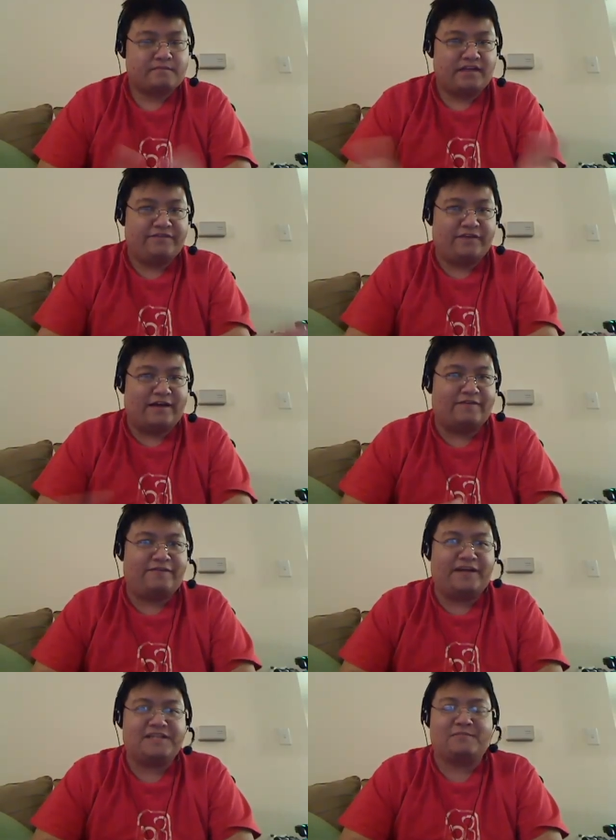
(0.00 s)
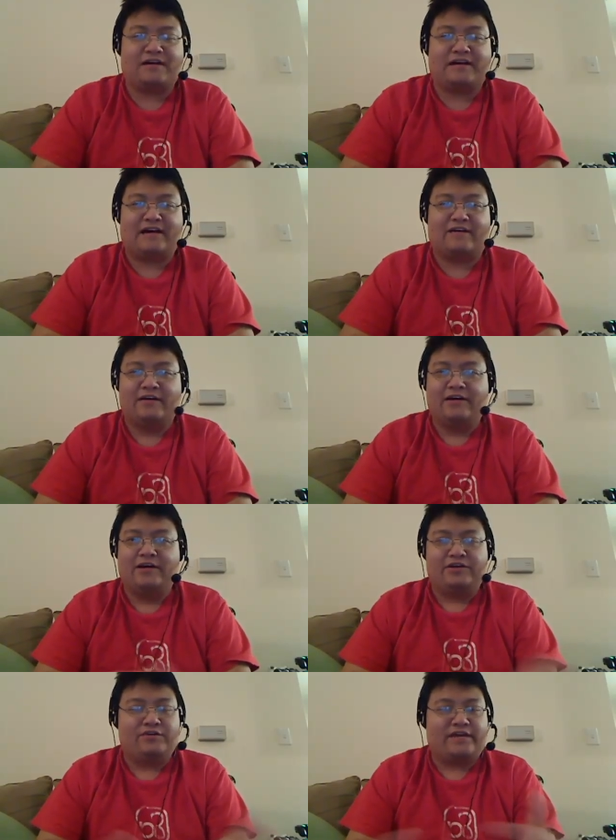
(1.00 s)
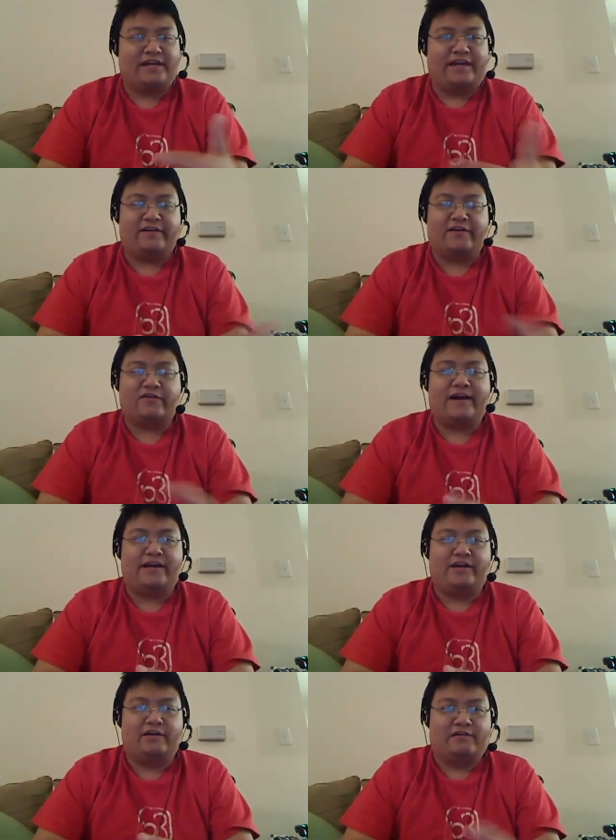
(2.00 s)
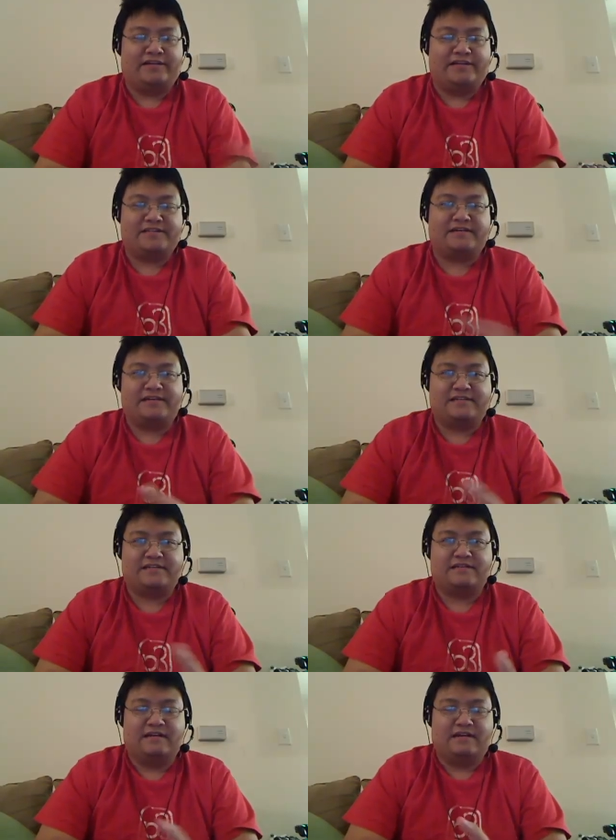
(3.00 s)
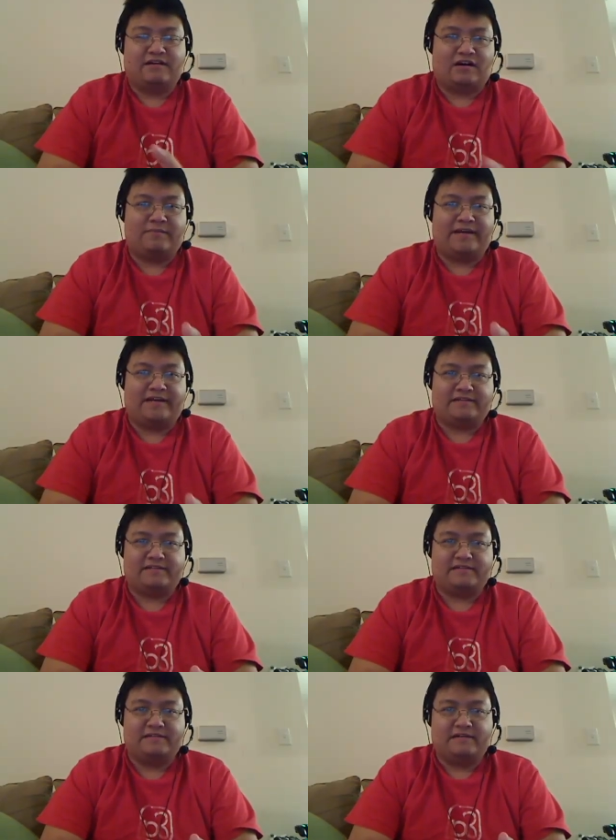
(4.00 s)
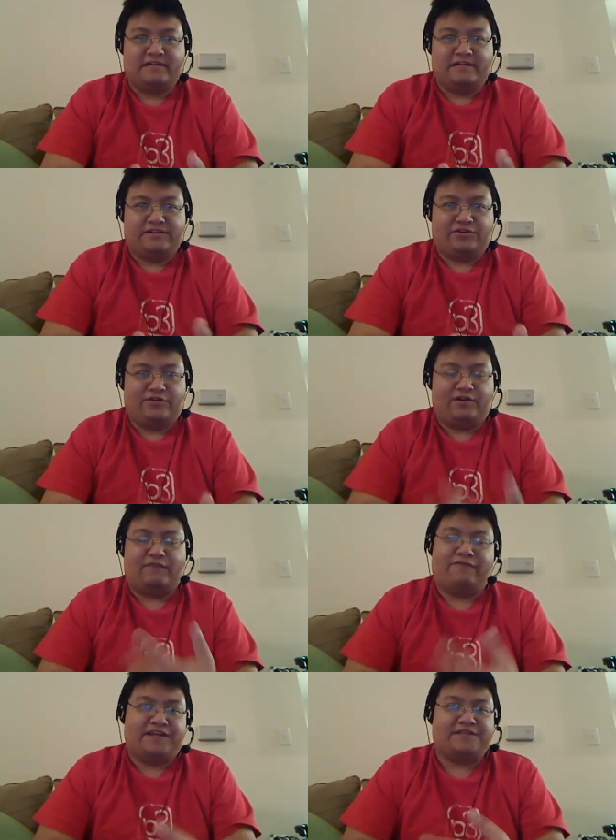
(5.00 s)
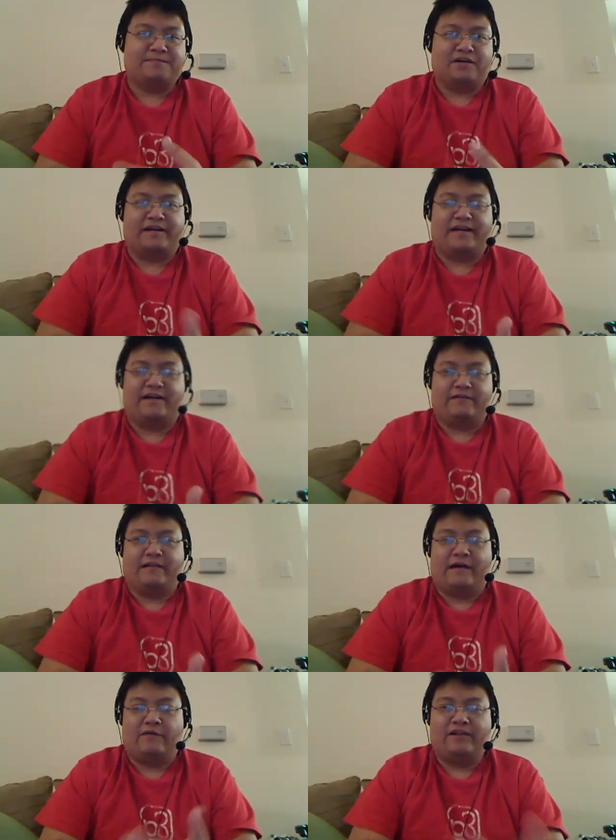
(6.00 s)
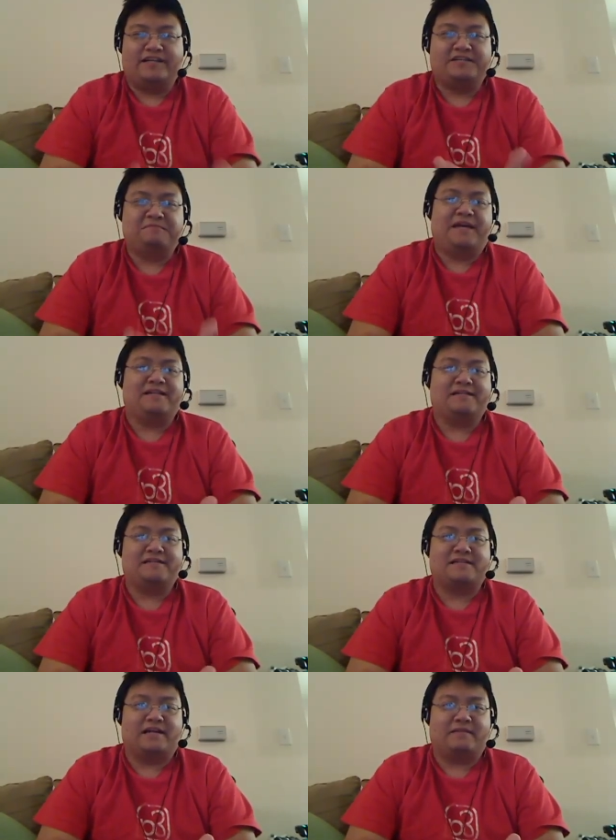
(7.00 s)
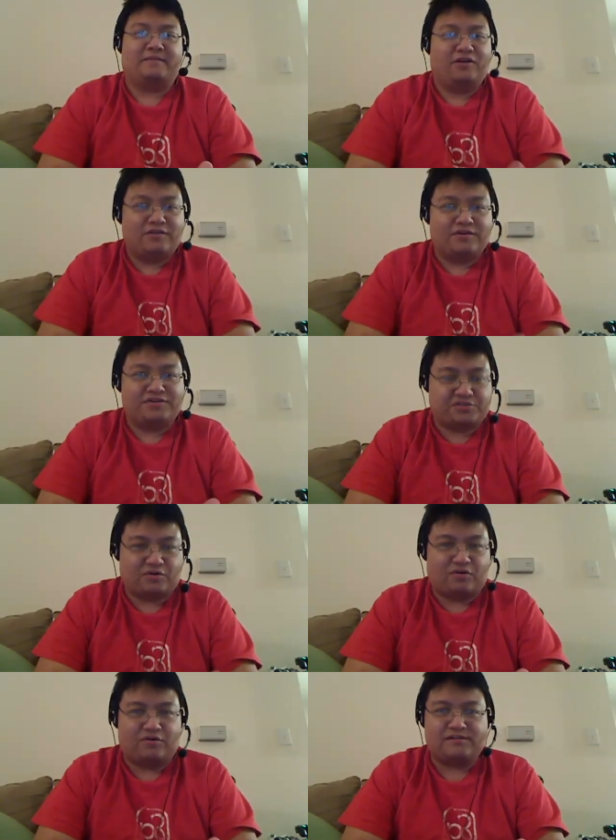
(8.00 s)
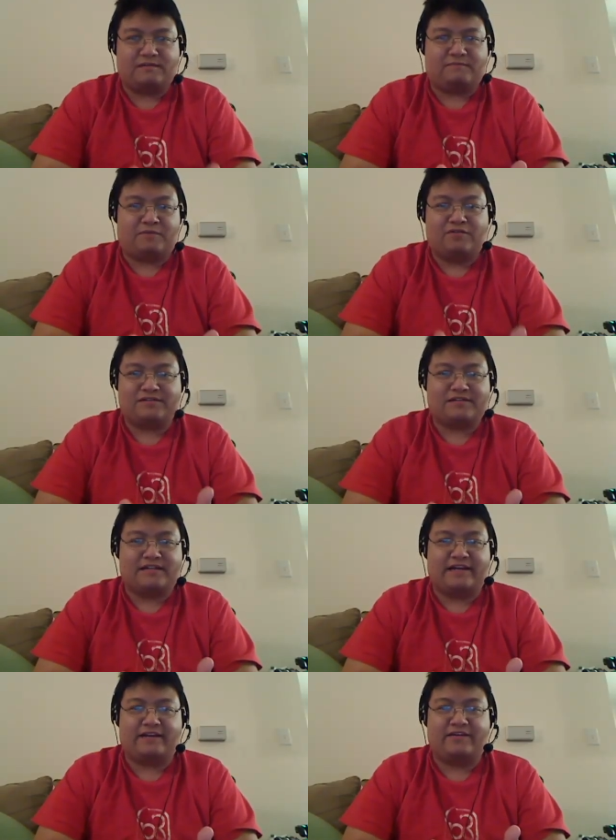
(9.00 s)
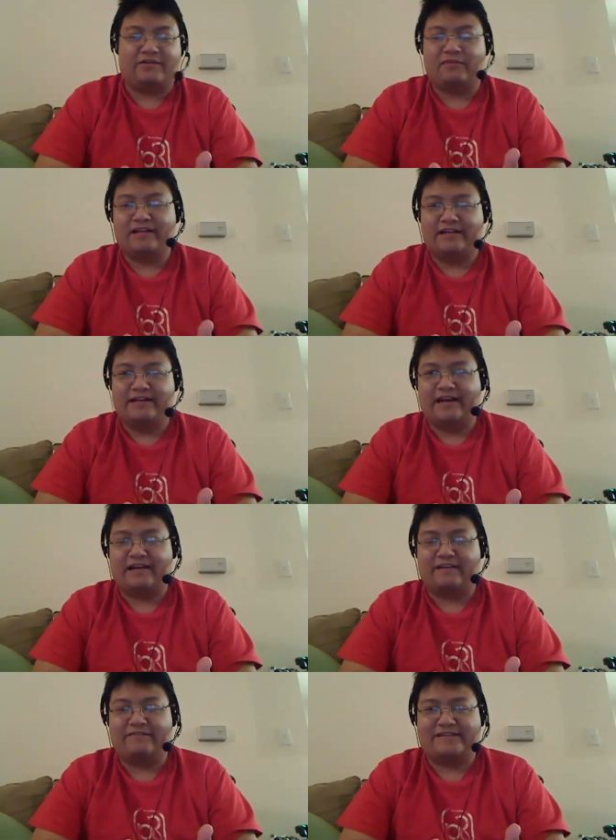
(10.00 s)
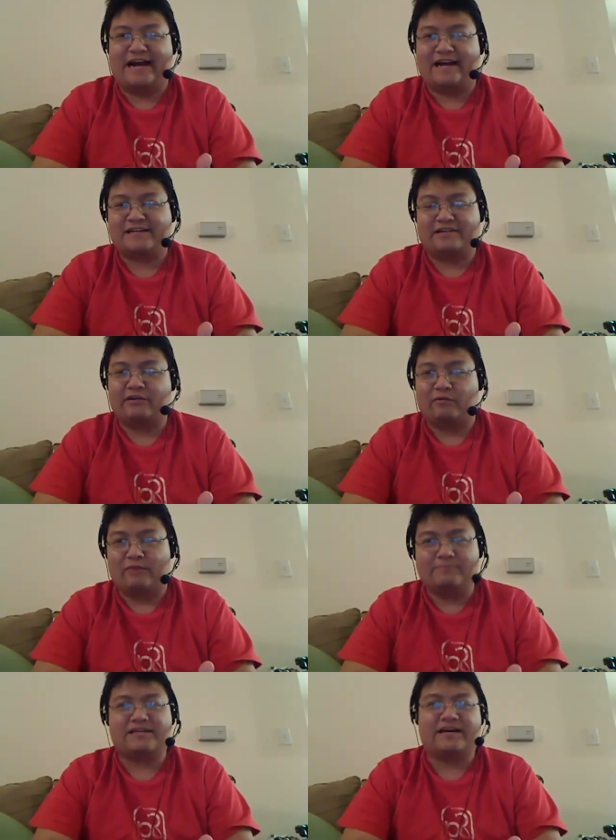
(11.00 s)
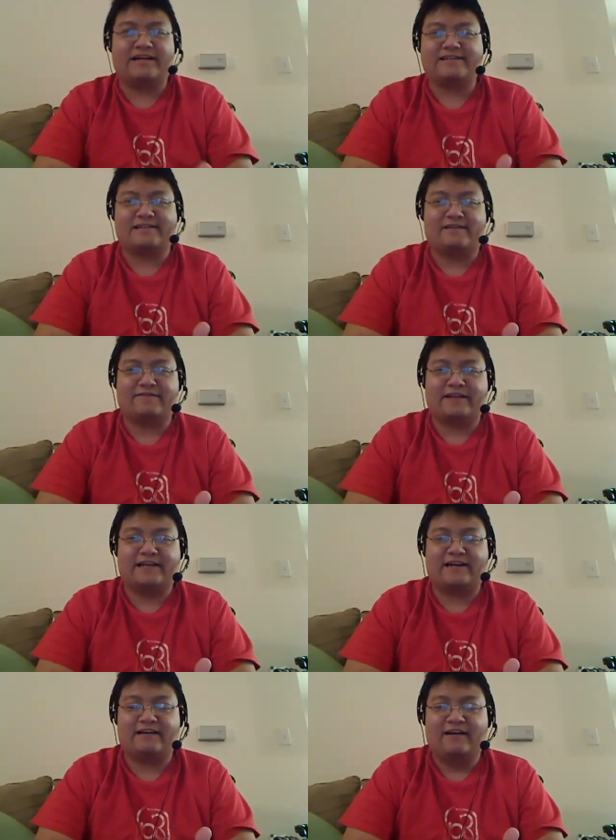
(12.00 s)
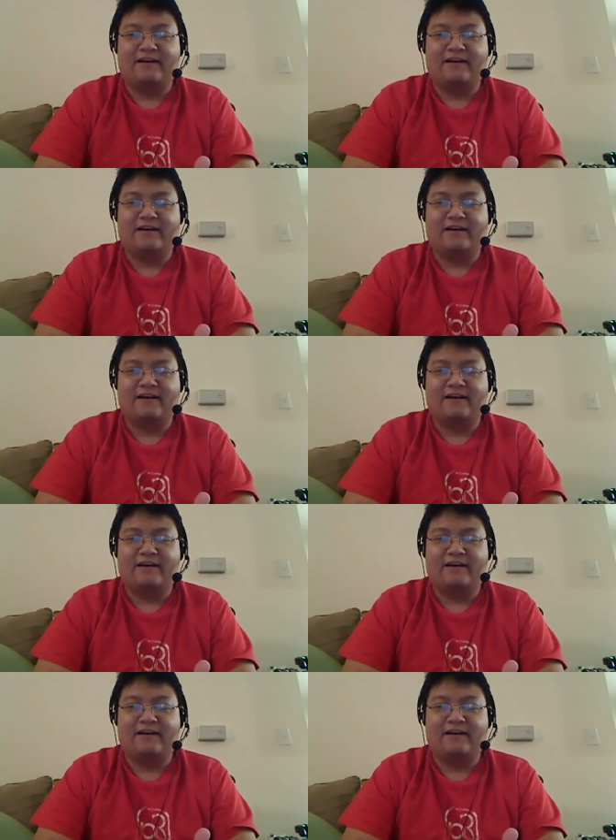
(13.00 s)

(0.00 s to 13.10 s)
If you have a Facebook account, you can integrate your Disqus comments to your Facebook account. Now, what this means is that, you know, those trolls that post, like, you know, really negative attacks on your website and stuff like that?